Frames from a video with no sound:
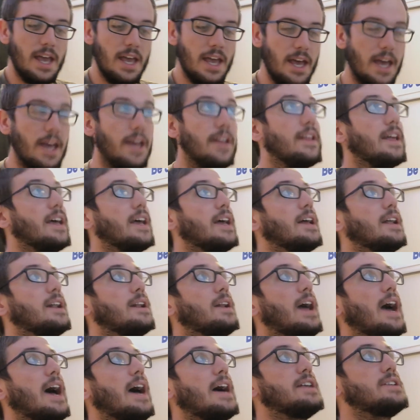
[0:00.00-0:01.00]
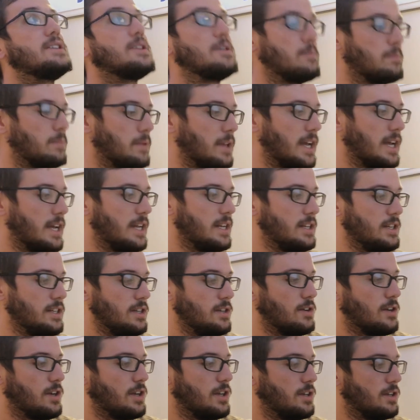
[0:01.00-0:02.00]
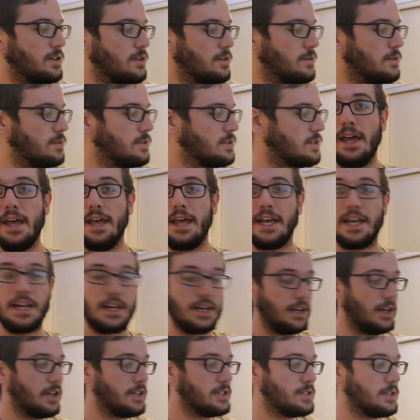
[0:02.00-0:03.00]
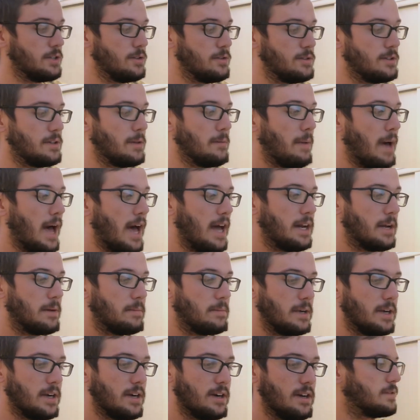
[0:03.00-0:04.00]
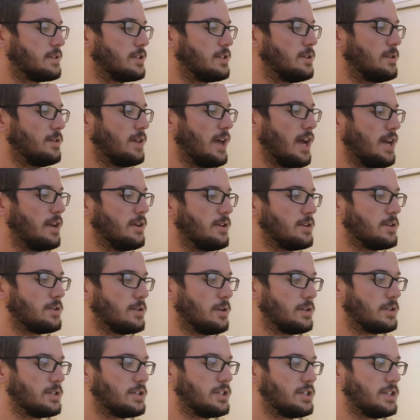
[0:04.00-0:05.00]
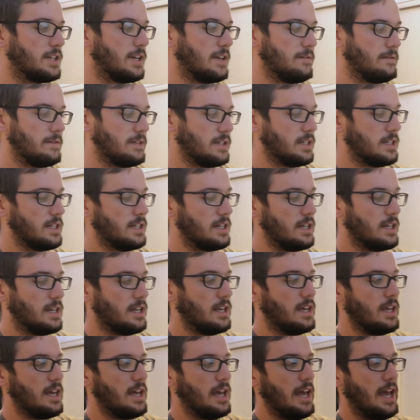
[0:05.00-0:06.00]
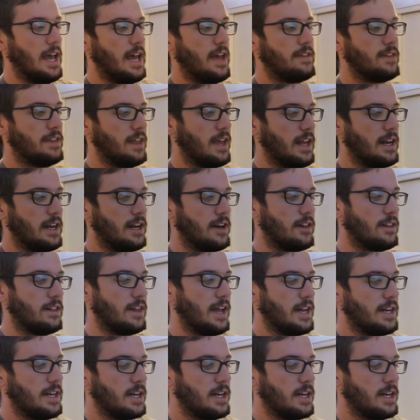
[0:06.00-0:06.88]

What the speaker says: And then as you're playing, you can also use the pad up here. To do that, you just hold shift and then it'll light